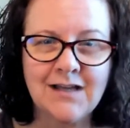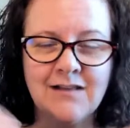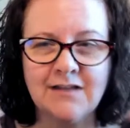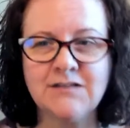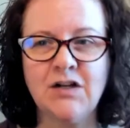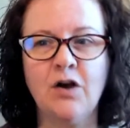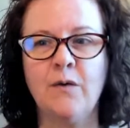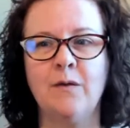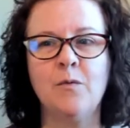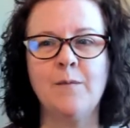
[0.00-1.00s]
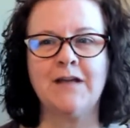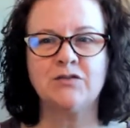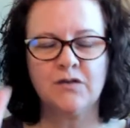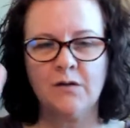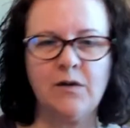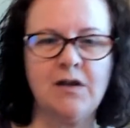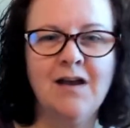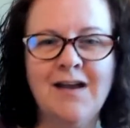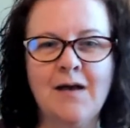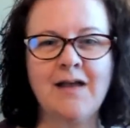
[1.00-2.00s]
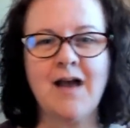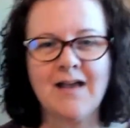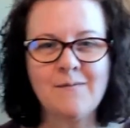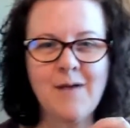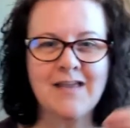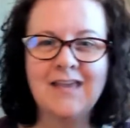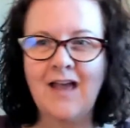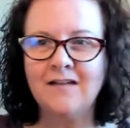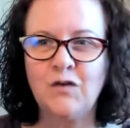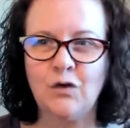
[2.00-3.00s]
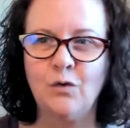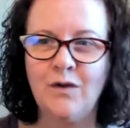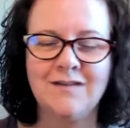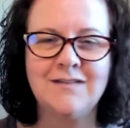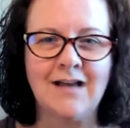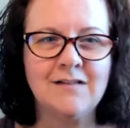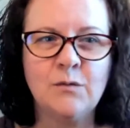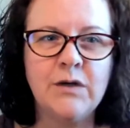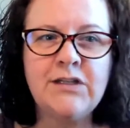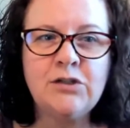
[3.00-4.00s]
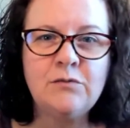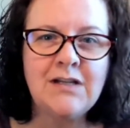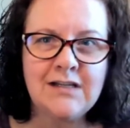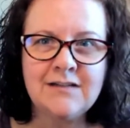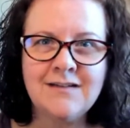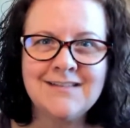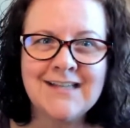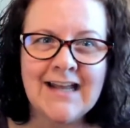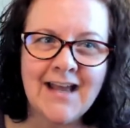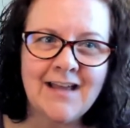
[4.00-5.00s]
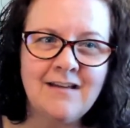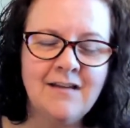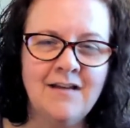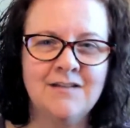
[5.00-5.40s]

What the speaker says: I'd like to know, and then we'll make sure that I get to exactly what you need today